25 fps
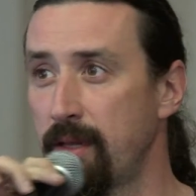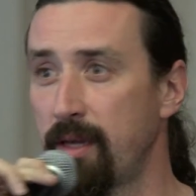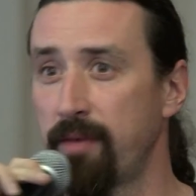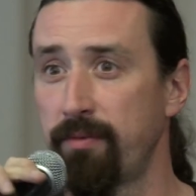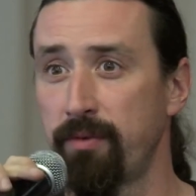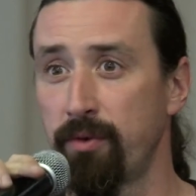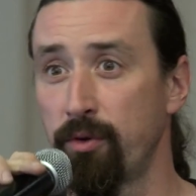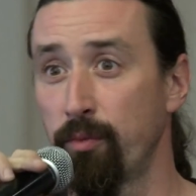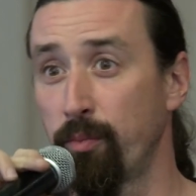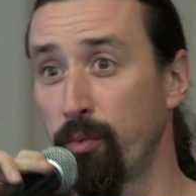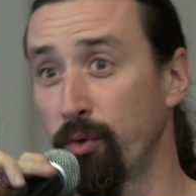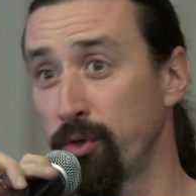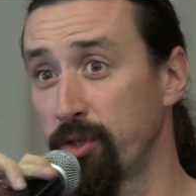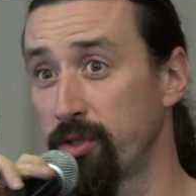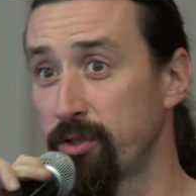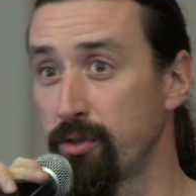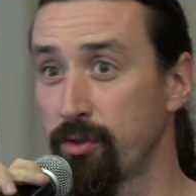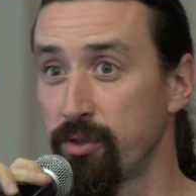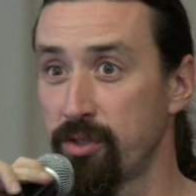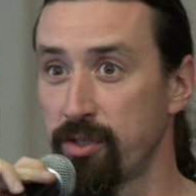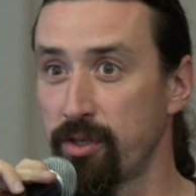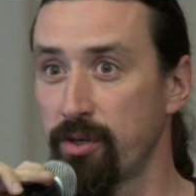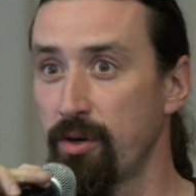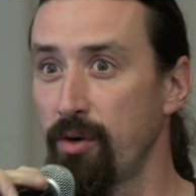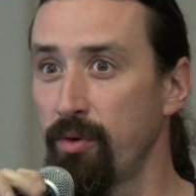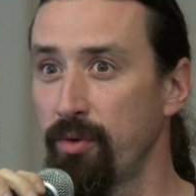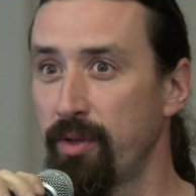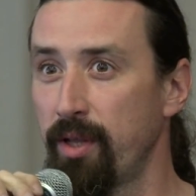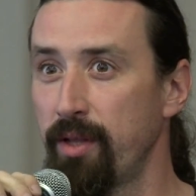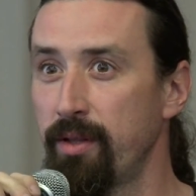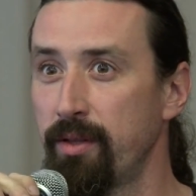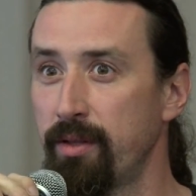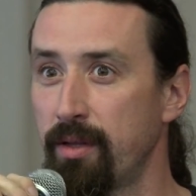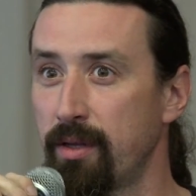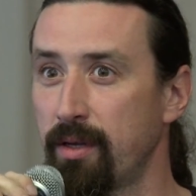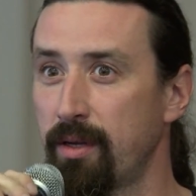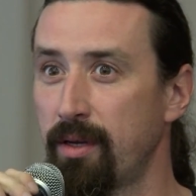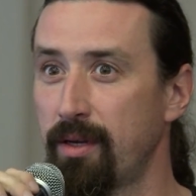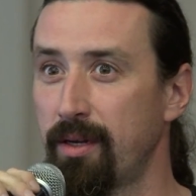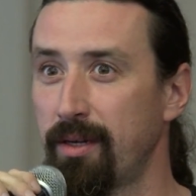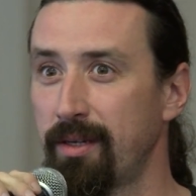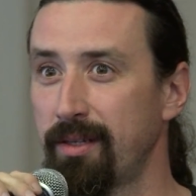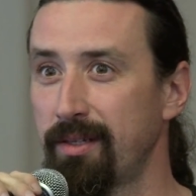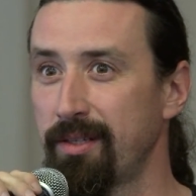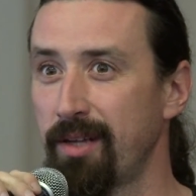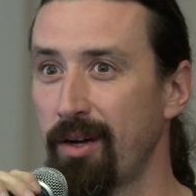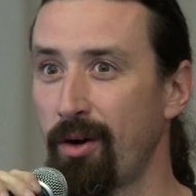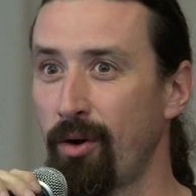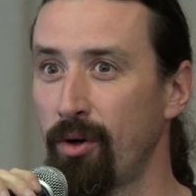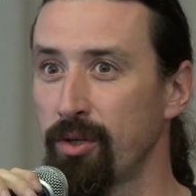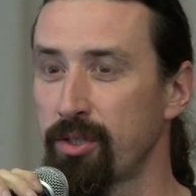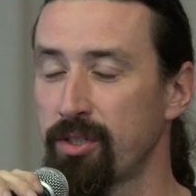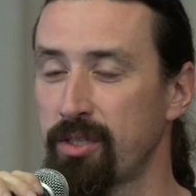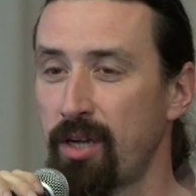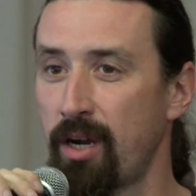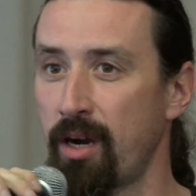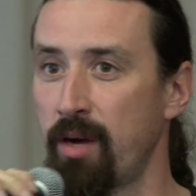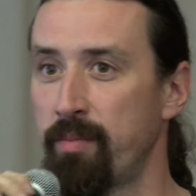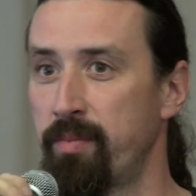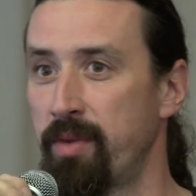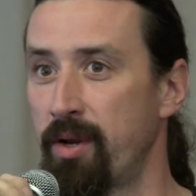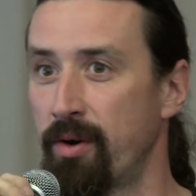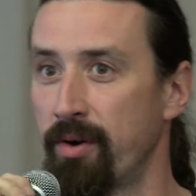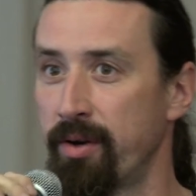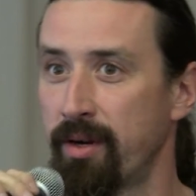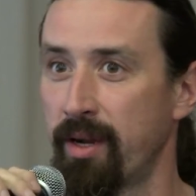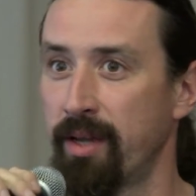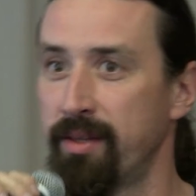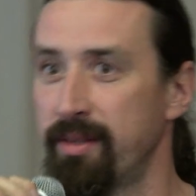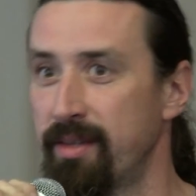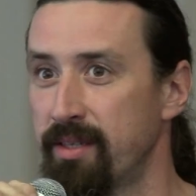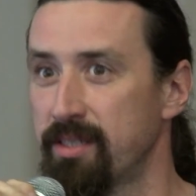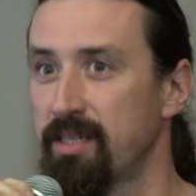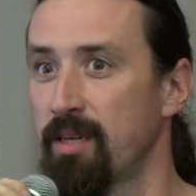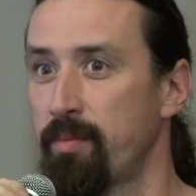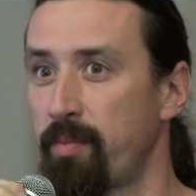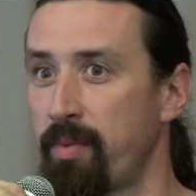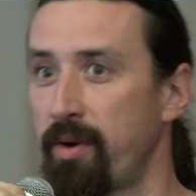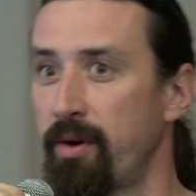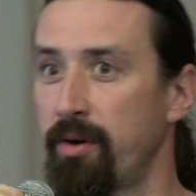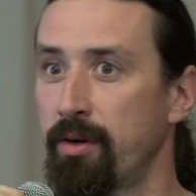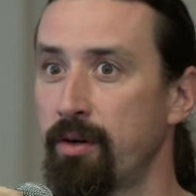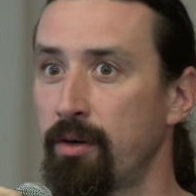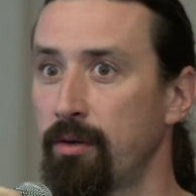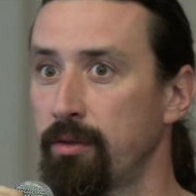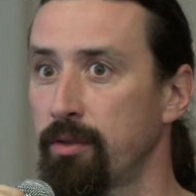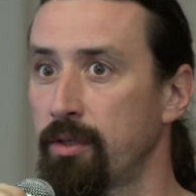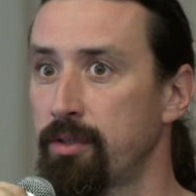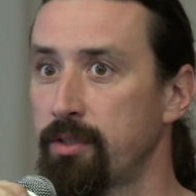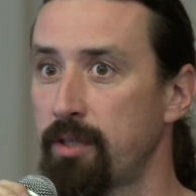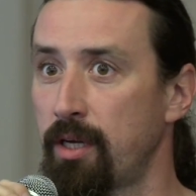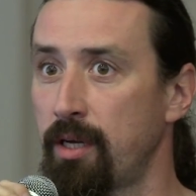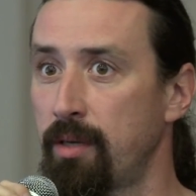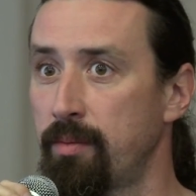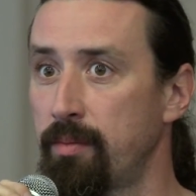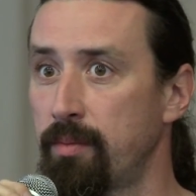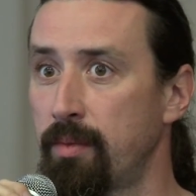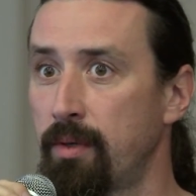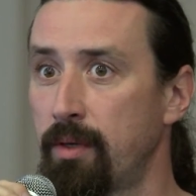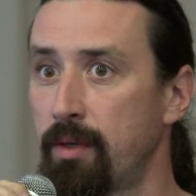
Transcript: if you put it to zero, then uh, the hosts are appearing and disappearing all the time.